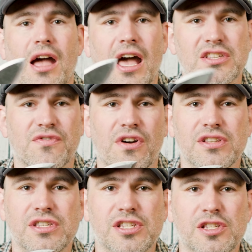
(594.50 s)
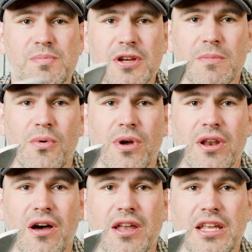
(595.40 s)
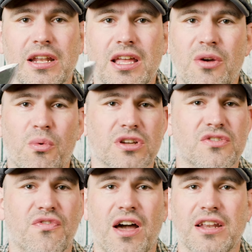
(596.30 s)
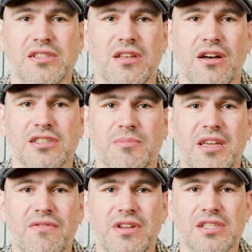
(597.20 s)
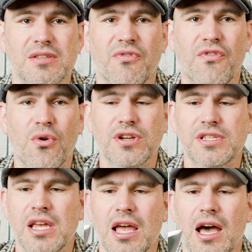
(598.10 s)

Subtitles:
As far as the spear point on it, it works fine as long as I'm giving it some force,